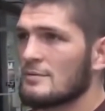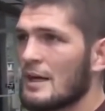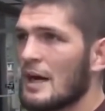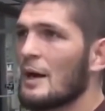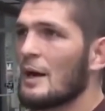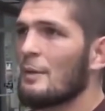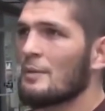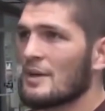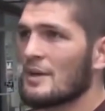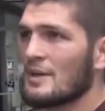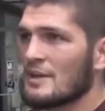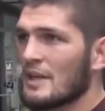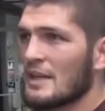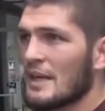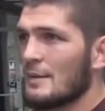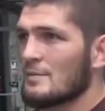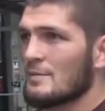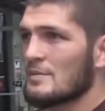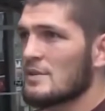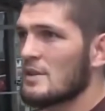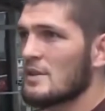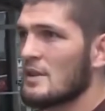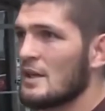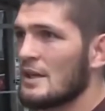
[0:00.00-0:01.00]
How many
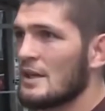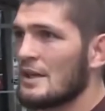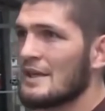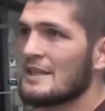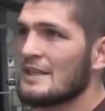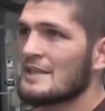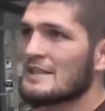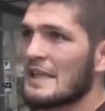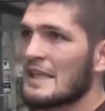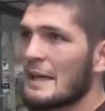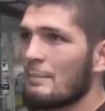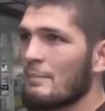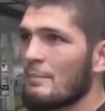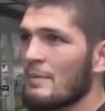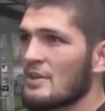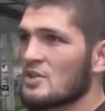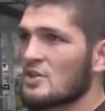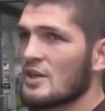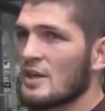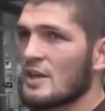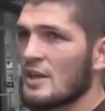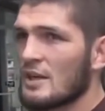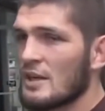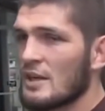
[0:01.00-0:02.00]
times? He's tap
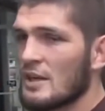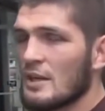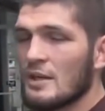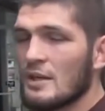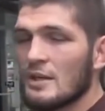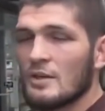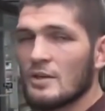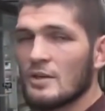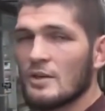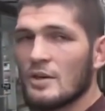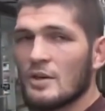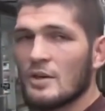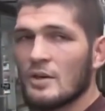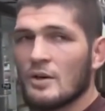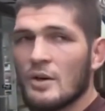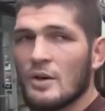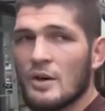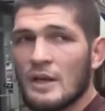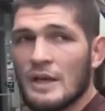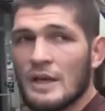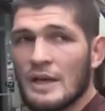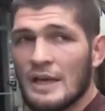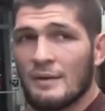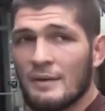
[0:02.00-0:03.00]
machine. You know,
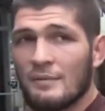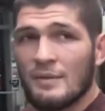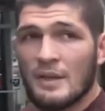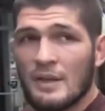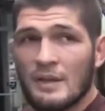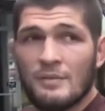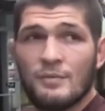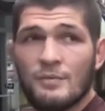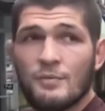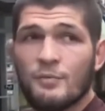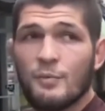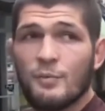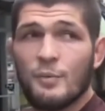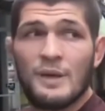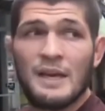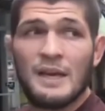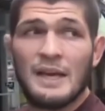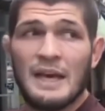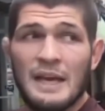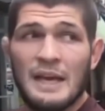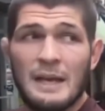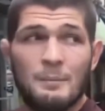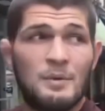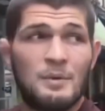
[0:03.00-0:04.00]
if
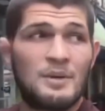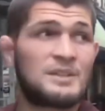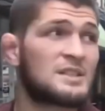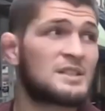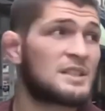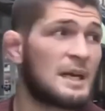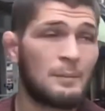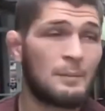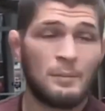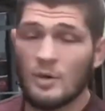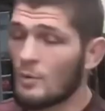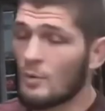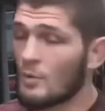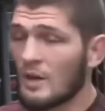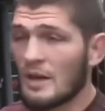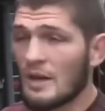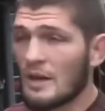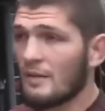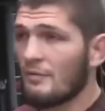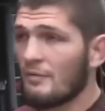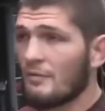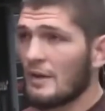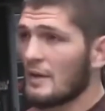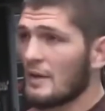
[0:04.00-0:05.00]
we're gonna meet somewhere, we're
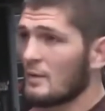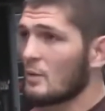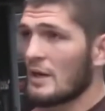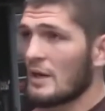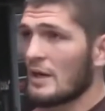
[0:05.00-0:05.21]
gonna fight